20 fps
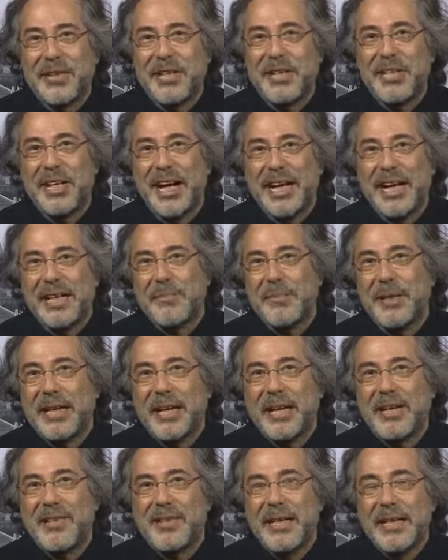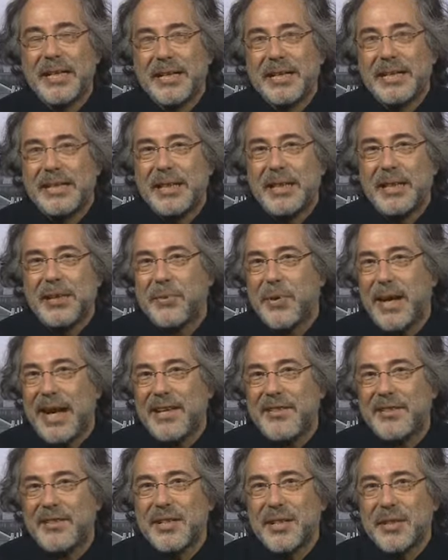China, because the U
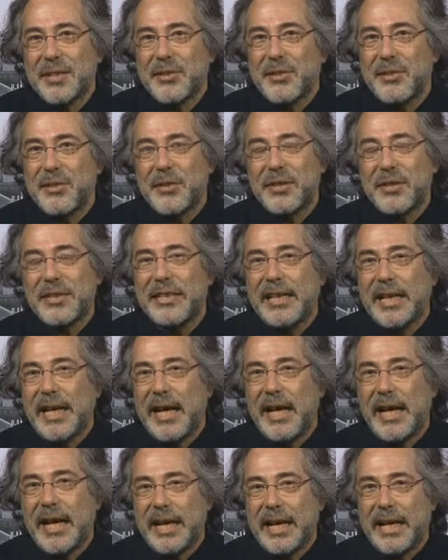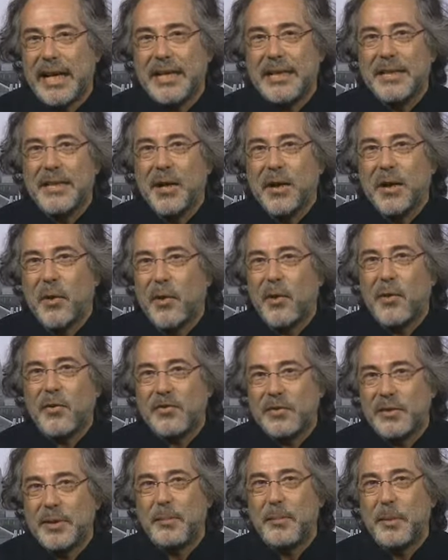S took the eye
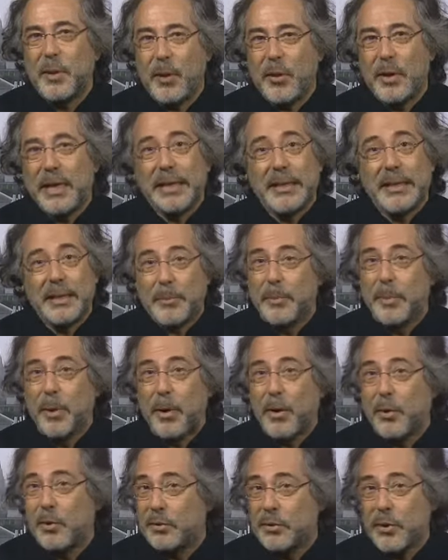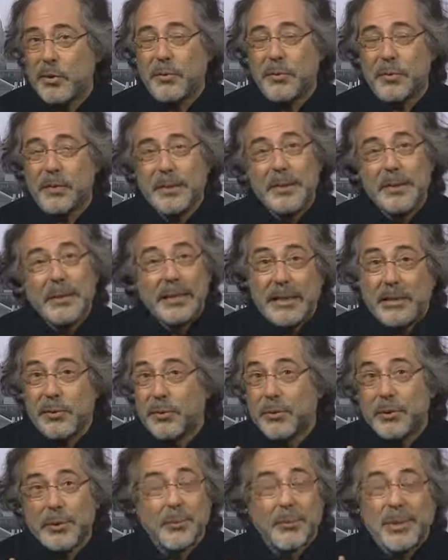off the ball, and the ball, don't, you,
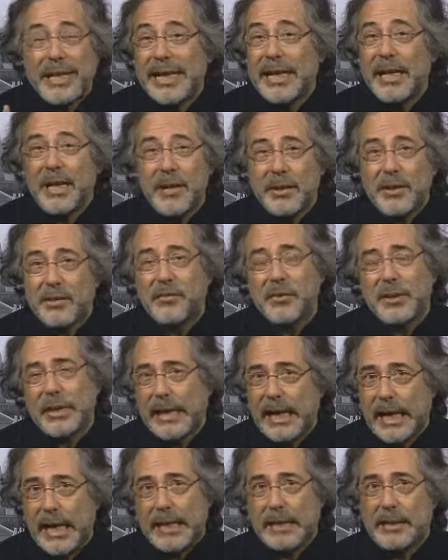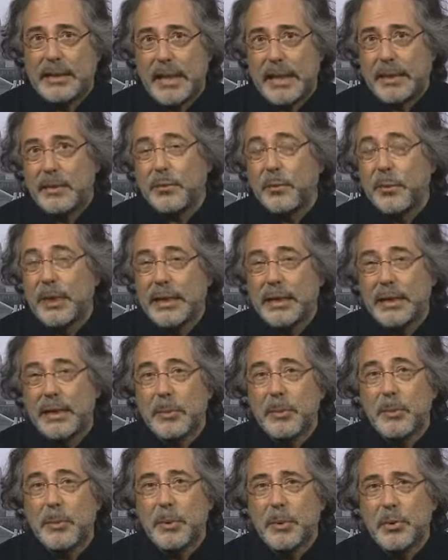we cannot forget that. When the
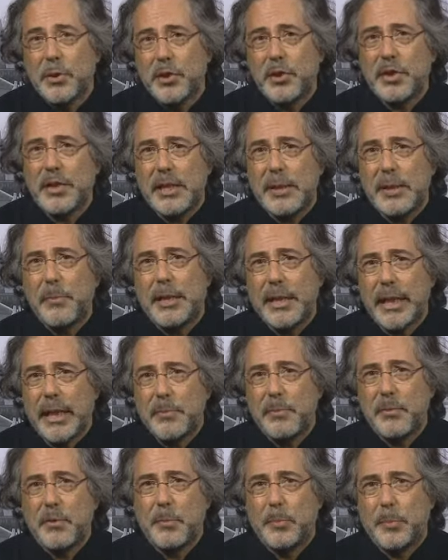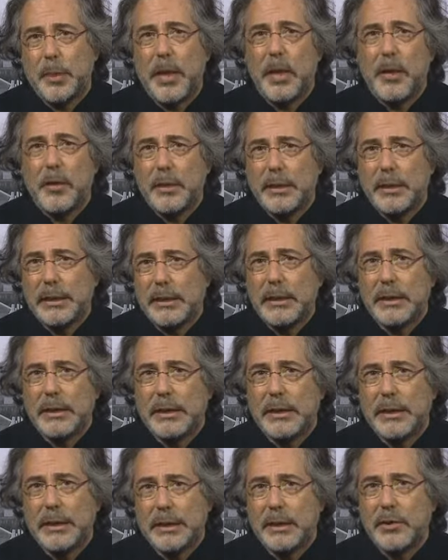Bush team came to power in
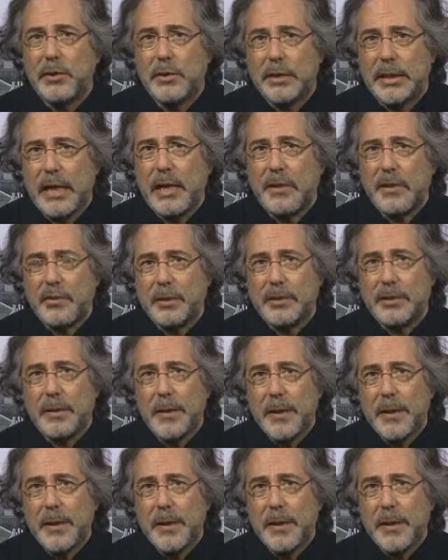early two thousand